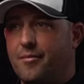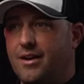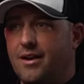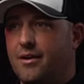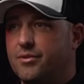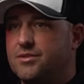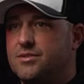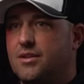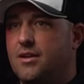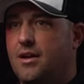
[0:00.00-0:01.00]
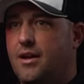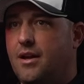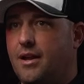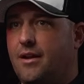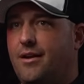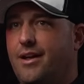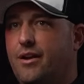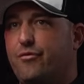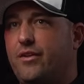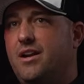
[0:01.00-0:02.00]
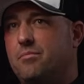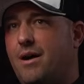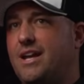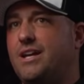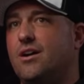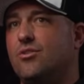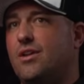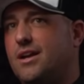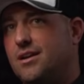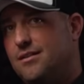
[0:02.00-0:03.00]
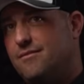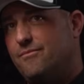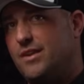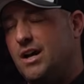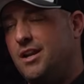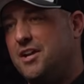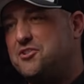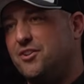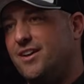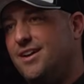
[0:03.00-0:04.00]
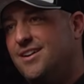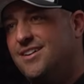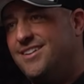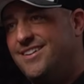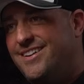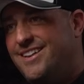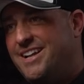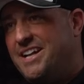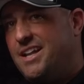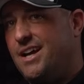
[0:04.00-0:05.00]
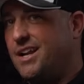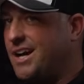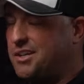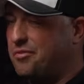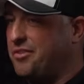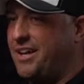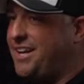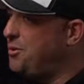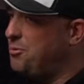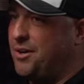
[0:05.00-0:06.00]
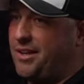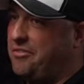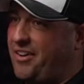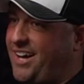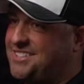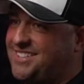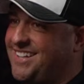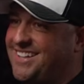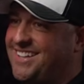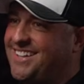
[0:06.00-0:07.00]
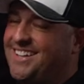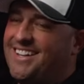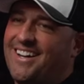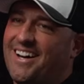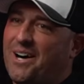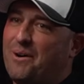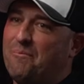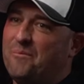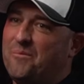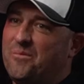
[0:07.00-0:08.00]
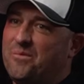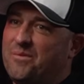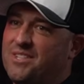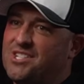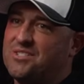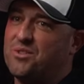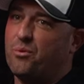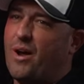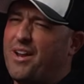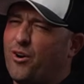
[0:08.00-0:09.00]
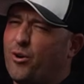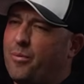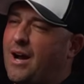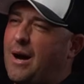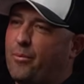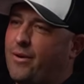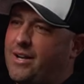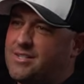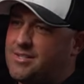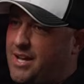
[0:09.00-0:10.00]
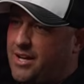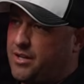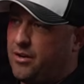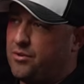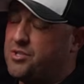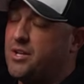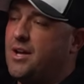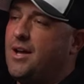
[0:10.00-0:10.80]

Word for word: mean, it was it it inflated my ego like initially, and it got deflated really fast. Um, just the way Urban operates as a head coach,